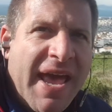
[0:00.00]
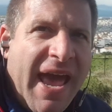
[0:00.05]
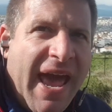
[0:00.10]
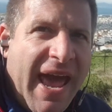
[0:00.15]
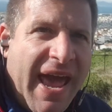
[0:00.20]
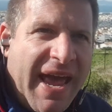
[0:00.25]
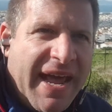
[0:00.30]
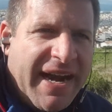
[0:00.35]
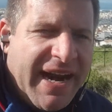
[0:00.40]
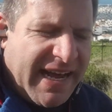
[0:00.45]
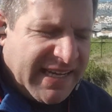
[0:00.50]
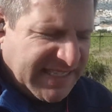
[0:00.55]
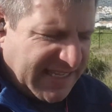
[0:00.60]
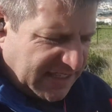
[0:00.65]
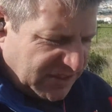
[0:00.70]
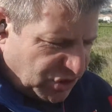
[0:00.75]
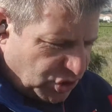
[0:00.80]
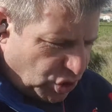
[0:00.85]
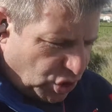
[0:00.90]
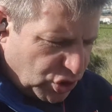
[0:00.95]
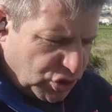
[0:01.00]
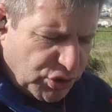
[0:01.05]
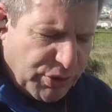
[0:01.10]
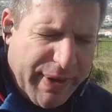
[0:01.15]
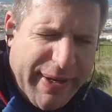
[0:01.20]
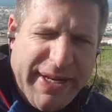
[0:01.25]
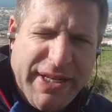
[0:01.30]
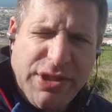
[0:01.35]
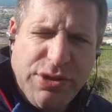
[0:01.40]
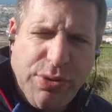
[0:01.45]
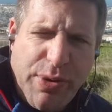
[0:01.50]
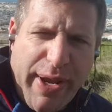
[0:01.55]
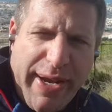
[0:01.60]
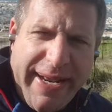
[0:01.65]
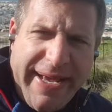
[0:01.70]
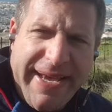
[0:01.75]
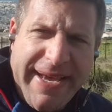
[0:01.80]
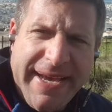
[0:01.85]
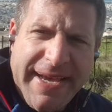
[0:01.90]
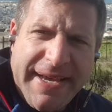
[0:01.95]
And as I start
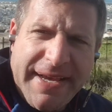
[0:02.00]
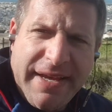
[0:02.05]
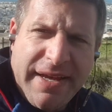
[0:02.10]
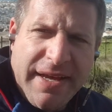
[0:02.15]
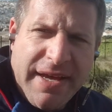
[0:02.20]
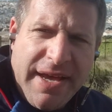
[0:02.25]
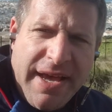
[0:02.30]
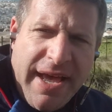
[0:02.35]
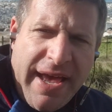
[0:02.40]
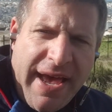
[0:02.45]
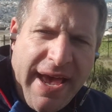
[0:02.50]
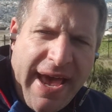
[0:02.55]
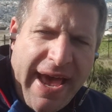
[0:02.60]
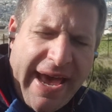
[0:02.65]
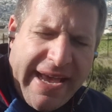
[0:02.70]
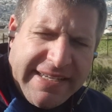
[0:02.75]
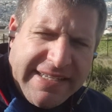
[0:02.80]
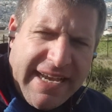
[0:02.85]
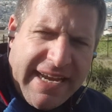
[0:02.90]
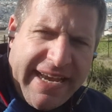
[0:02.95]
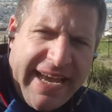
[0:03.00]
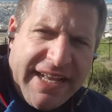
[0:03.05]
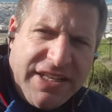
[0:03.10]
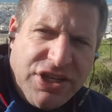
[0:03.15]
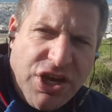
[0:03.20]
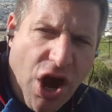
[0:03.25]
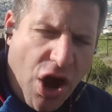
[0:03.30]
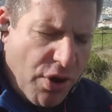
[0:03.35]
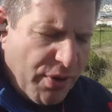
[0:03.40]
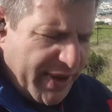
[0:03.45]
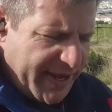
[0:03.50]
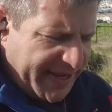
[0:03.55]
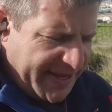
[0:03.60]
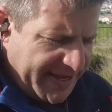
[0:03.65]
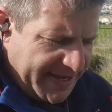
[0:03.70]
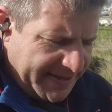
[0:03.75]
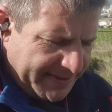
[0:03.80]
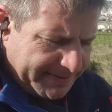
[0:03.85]
2020 as I get going.